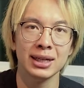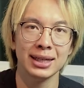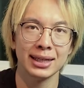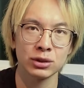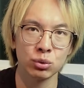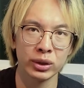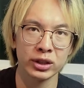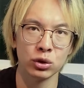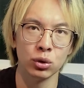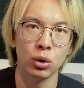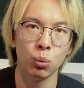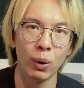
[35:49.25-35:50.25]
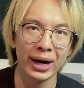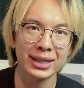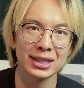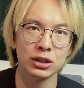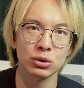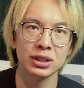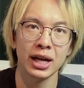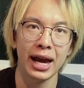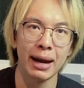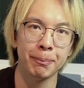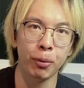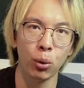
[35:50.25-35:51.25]
that is critical, widely used,
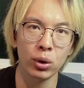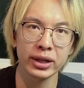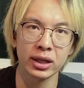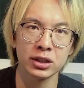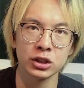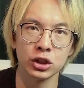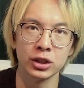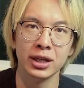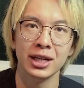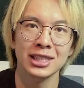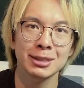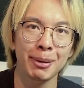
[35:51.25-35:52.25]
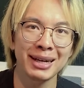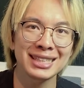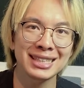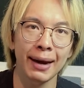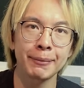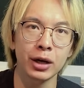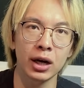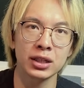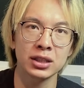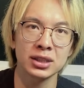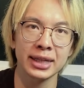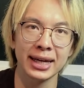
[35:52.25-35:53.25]
and poorly understood, spending time to
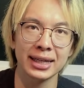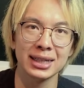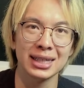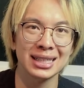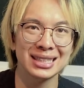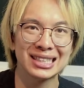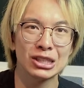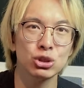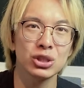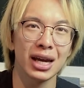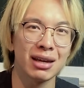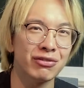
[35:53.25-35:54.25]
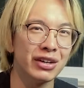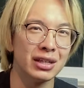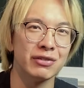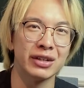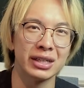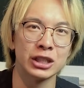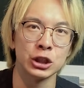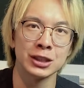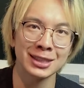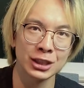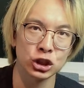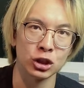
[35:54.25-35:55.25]
understand it is usually a very, very good
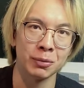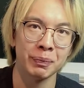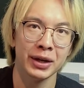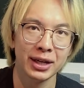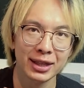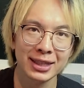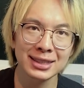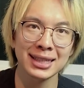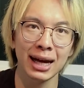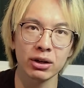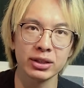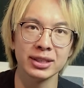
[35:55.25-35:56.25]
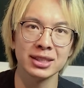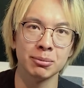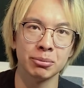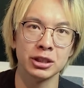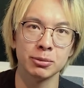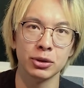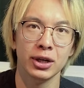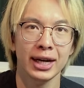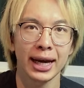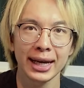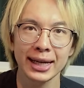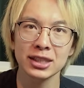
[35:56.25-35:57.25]
decision. This calculus and principle
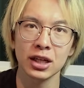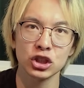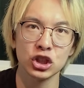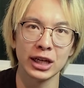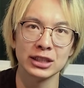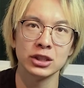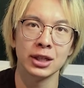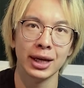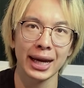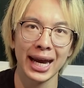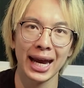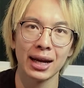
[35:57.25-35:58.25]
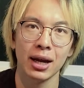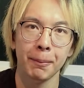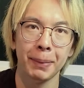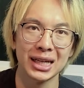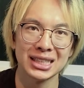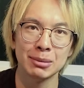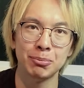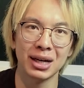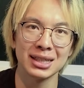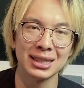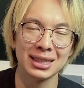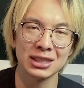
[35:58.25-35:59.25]
has not changed, and by
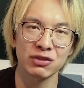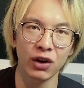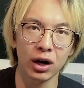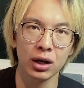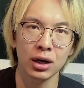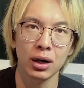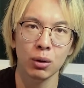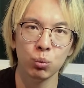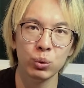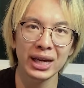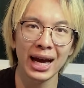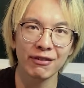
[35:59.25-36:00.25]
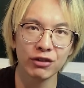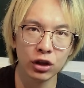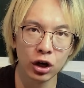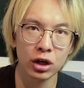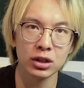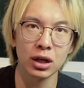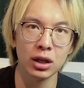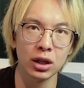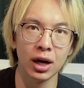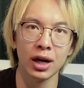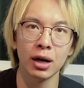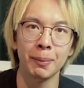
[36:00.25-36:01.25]
debugging this far, we have learned a
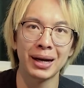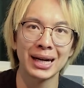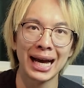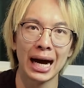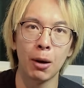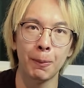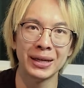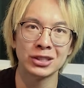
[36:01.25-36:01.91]
lot about how Bazel